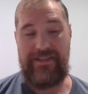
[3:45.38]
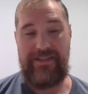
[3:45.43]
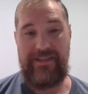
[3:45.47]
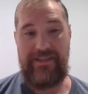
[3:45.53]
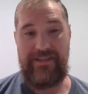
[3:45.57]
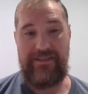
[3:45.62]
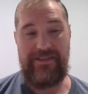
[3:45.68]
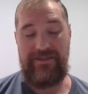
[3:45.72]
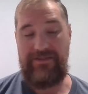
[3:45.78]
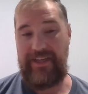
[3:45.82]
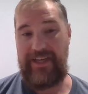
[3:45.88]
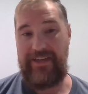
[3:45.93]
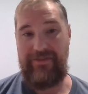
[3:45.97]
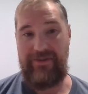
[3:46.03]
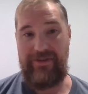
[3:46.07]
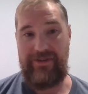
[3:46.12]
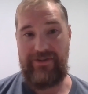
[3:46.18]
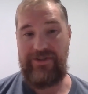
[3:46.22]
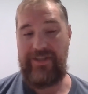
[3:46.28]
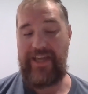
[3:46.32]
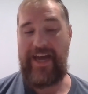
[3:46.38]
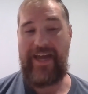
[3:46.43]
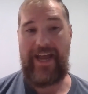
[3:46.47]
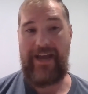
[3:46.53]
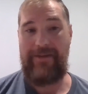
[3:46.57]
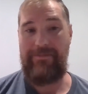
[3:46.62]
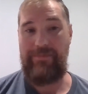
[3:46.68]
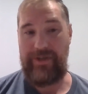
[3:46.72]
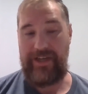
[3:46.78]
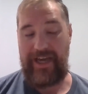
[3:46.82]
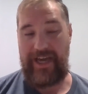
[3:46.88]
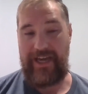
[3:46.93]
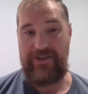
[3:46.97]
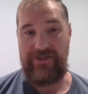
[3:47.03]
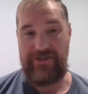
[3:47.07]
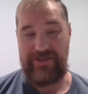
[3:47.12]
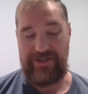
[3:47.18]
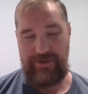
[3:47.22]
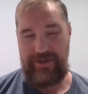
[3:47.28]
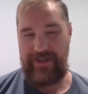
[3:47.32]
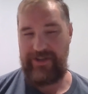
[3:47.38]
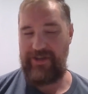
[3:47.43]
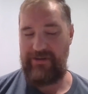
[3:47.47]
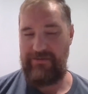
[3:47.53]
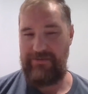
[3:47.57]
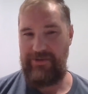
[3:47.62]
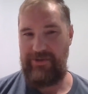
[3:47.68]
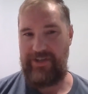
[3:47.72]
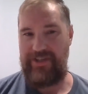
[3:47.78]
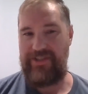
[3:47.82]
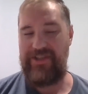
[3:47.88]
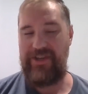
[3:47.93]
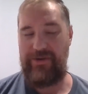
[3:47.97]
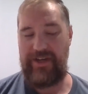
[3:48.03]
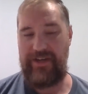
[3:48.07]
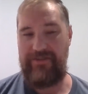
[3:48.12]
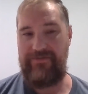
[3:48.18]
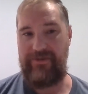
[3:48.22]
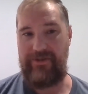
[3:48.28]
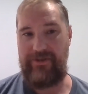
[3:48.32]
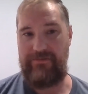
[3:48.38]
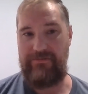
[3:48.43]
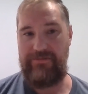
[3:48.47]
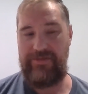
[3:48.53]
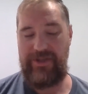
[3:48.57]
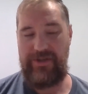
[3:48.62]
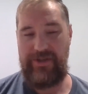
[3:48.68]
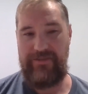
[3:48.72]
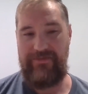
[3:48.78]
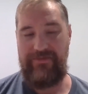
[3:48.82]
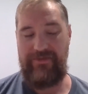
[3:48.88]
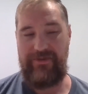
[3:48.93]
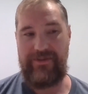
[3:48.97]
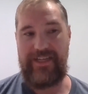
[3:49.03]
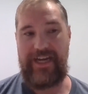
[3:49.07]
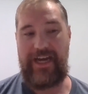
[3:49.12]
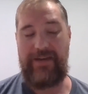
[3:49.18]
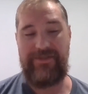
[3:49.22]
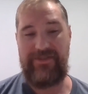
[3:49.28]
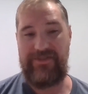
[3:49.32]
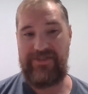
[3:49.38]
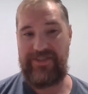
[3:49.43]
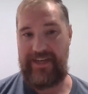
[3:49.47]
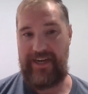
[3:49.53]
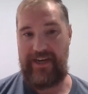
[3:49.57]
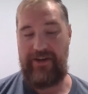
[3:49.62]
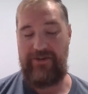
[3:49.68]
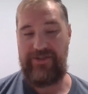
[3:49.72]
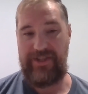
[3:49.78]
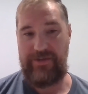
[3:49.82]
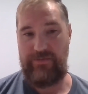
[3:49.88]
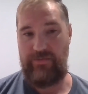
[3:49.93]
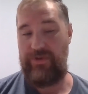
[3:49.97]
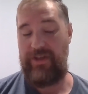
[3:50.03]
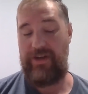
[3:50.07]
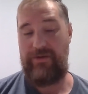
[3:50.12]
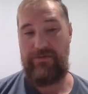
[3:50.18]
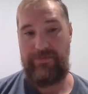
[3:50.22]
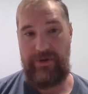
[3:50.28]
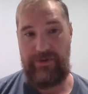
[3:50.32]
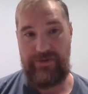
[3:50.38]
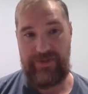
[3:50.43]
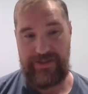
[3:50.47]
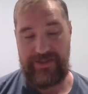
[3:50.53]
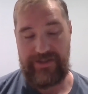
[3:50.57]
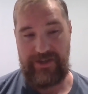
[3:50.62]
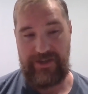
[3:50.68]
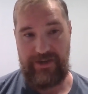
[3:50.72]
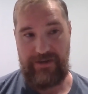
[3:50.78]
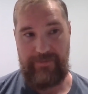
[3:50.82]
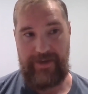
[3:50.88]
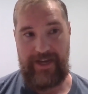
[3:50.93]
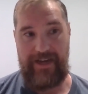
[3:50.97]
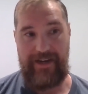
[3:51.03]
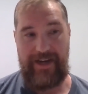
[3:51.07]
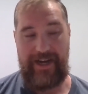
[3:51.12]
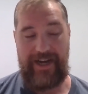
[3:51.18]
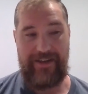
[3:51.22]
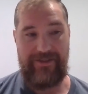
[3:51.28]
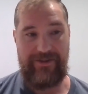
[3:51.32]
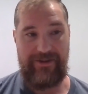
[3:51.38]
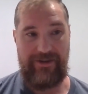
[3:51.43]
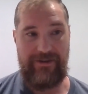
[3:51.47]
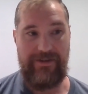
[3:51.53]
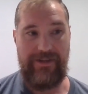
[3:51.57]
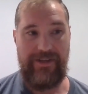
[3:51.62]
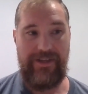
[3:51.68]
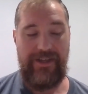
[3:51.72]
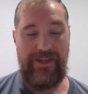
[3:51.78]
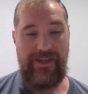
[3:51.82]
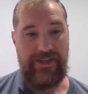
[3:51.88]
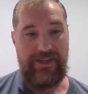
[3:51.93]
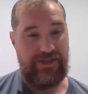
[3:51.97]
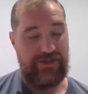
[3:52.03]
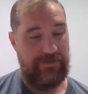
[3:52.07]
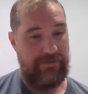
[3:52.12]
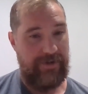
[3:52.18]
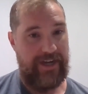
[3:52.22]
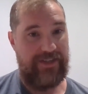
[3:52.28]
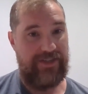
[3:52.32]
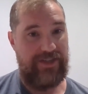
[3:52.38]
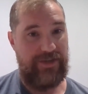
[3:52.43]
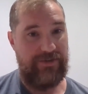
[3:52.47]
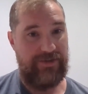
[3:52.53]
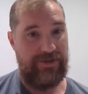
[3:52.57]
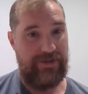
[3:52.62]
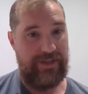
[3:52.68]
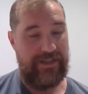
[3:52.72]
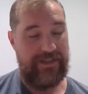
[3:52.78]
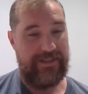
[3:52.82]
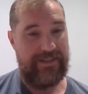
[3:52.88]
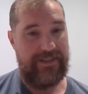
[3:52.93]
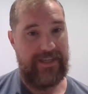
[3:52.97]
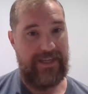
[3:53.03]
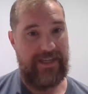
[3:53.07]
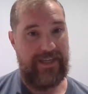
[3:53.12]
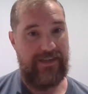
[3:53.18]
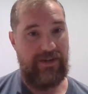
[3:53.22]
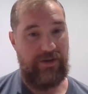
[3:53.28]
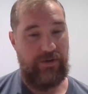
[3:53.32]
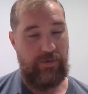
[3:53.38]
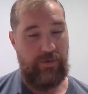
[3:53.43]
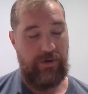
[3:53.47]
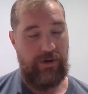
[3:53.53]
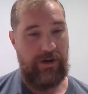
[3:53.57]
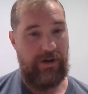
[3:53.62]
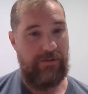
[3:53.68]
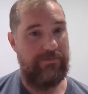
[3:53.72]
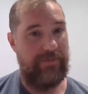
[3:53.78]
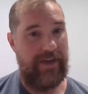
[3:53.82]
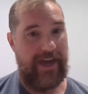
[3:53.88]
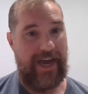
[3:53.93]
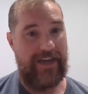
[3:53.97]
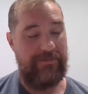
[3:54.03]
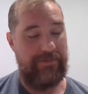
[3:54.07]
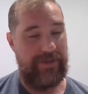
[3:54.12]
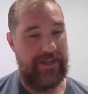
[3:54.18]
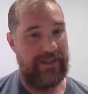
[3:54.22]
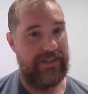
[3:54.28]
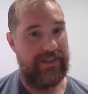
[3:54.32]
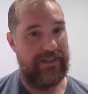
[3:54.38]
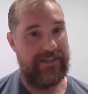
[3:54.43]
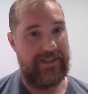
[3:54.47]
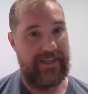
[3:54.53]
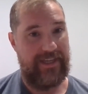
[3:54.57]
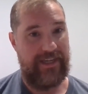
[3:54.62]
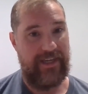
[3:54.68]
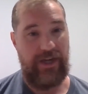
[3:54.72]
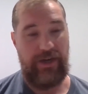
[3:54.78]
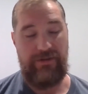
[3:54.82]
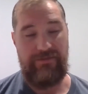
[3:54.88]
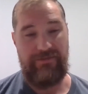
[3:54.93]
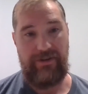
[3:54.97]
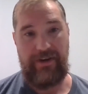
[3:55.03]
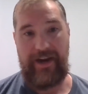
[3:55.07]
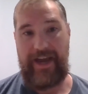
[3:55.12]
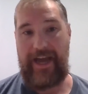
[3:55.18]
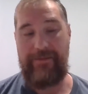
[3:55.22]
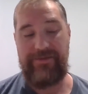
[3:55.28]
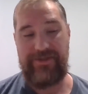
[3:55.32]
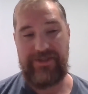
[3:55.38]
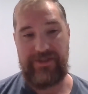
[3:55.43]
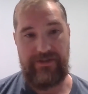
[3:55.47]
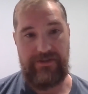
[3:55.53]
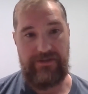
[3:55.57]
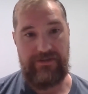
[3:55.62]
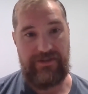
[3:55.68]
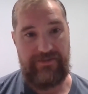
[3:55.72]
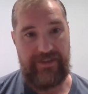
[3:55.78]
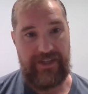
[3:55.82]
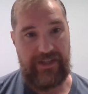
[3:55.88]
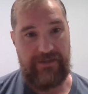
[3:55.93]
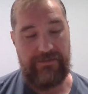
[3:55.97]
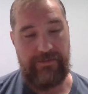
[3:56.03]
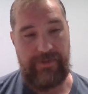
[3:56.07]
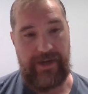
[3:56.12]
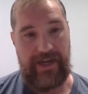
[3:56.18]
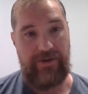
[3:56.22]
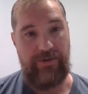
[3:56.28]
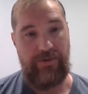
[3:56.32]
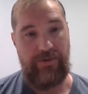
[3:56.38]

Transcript: to leverage that application. So there are really two different types of scenarios that we're most concerned about: either direct user consent or admin consent over apps that are developed by